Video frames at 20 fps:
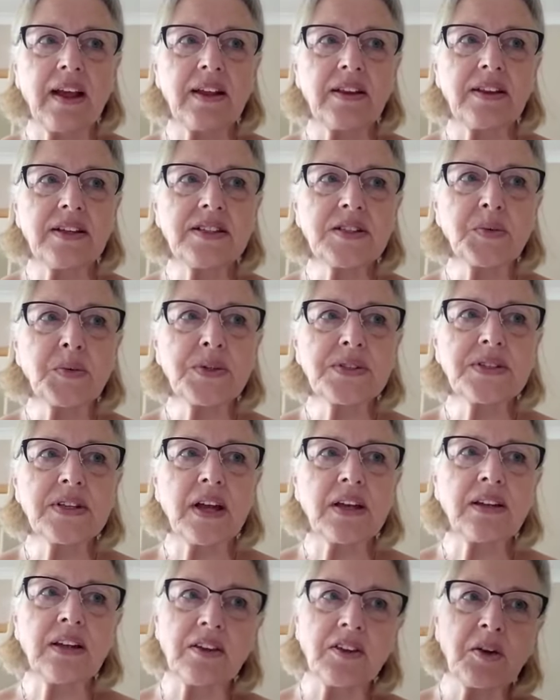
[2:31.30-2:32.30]
This was
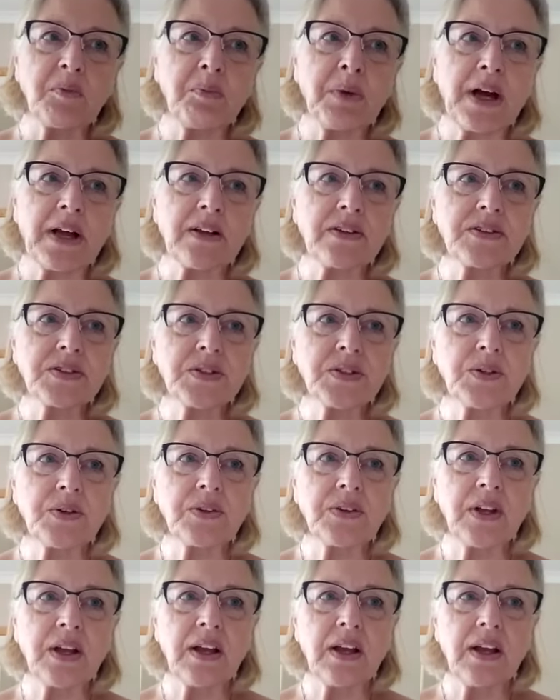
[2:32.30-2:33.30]
another
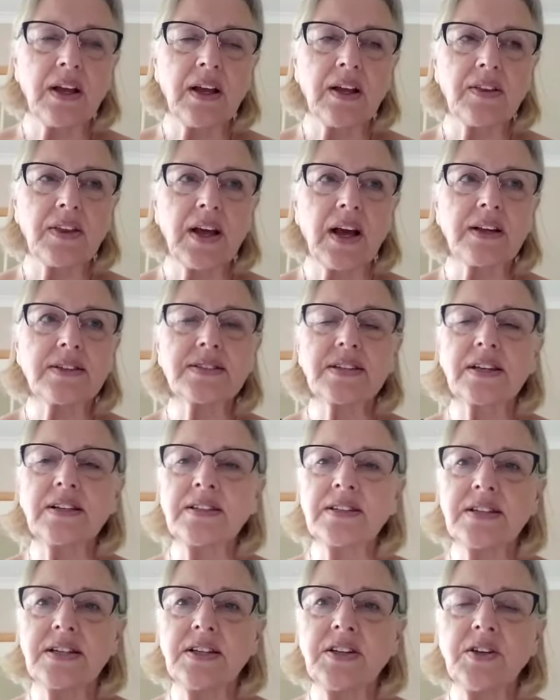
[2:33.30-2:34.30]
milestone that has
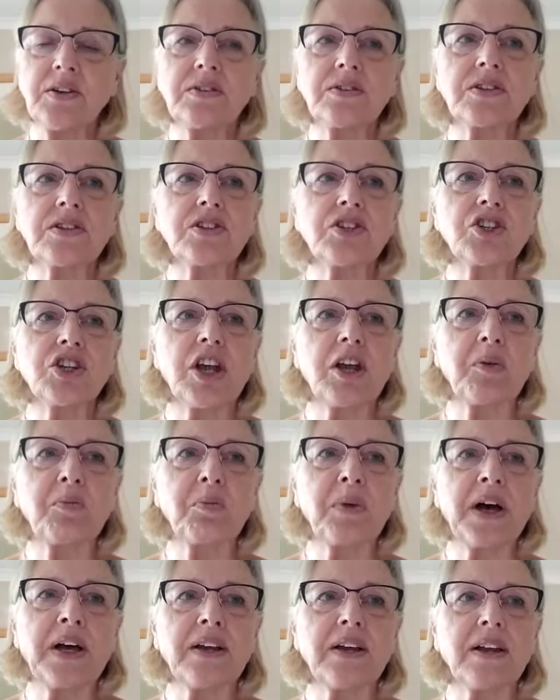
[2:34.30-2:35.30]
continued to shape
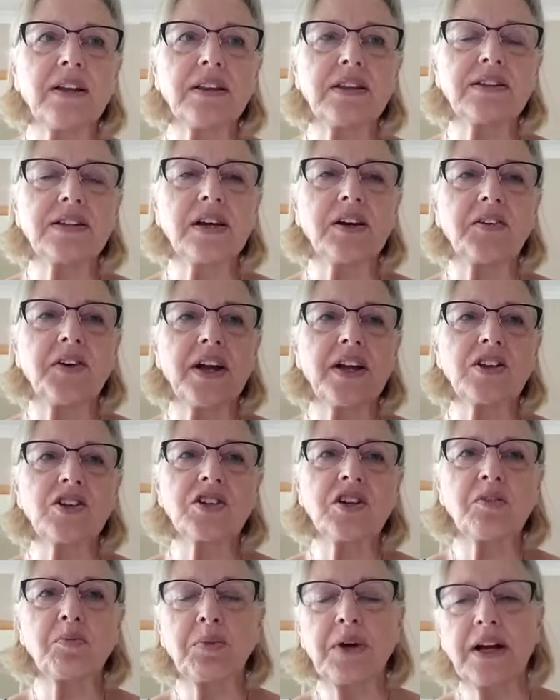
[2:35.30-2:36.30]
the
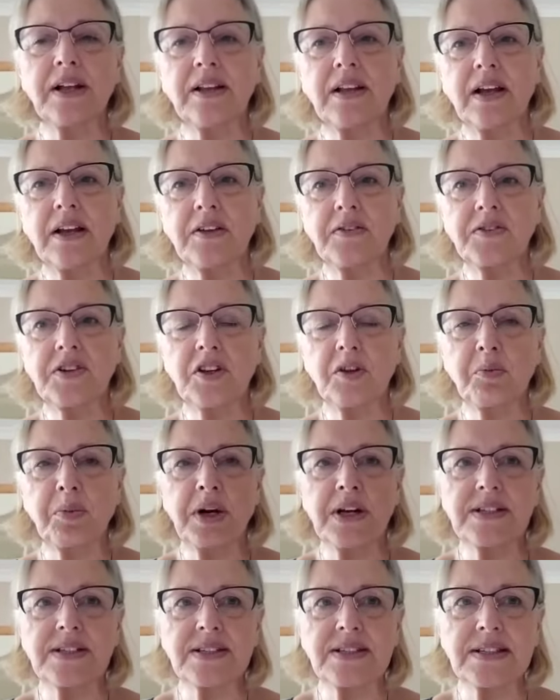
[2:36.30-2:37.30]
direction of my life to the
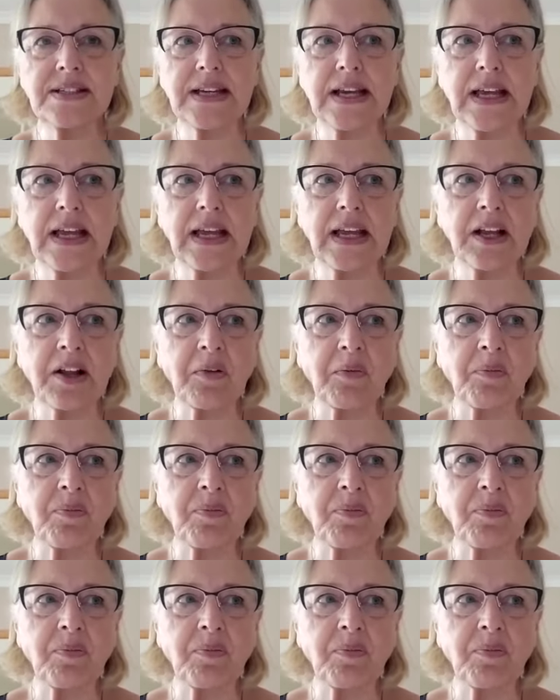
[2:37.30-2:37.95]
present day.